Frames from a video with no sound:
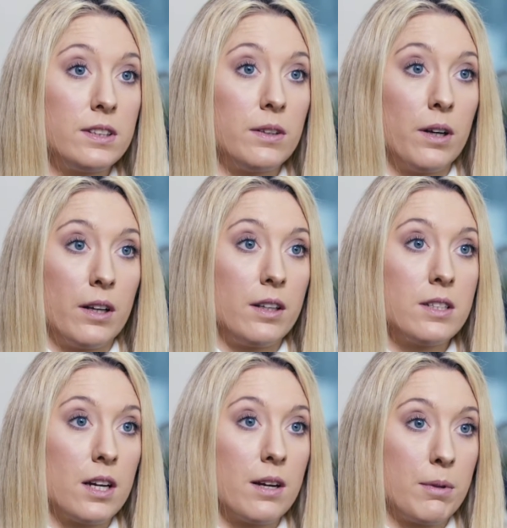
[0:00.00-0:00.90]
So a lot of the
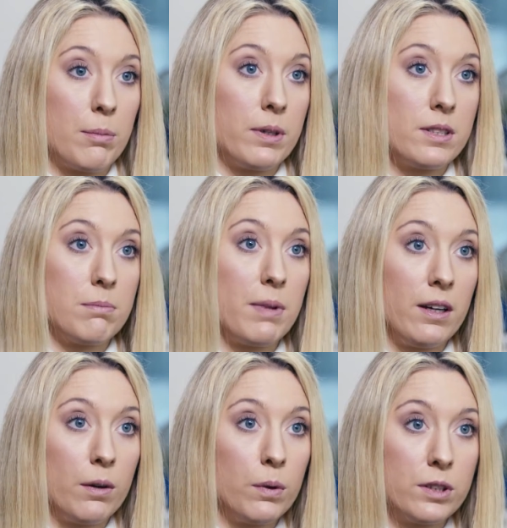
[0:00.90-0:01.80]
time the person may
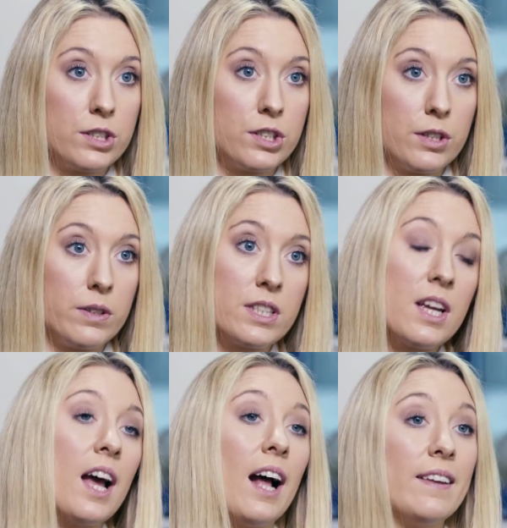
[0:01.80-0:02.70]
not want to do it
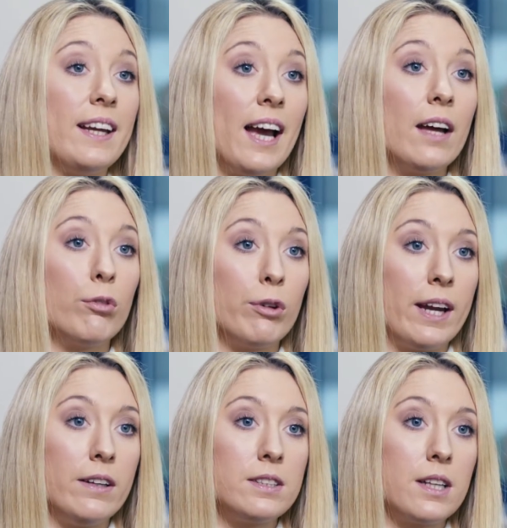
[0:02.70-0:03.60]
and they can
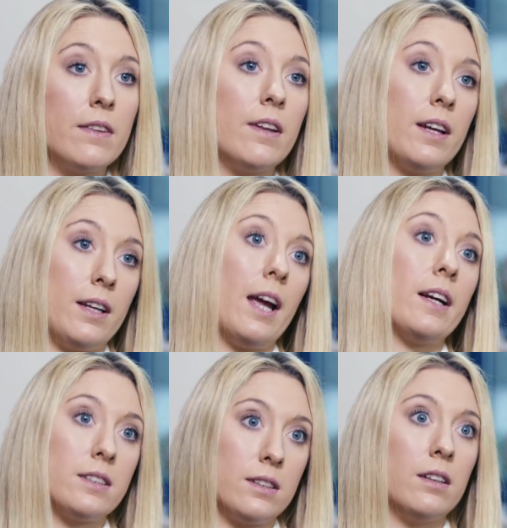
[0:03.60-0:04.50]
renounce, and then a
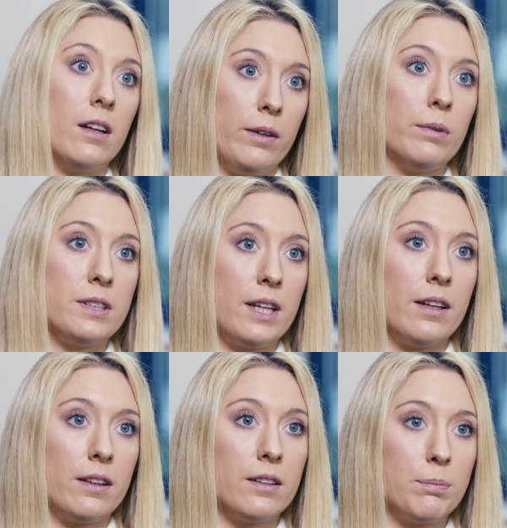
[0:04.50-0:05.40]
next in line will
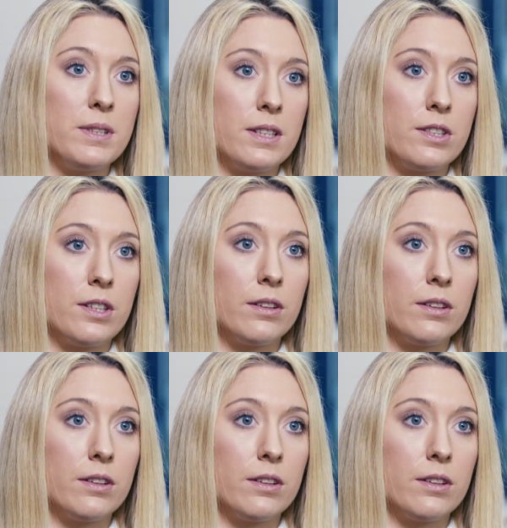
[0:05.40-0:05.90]
take the position.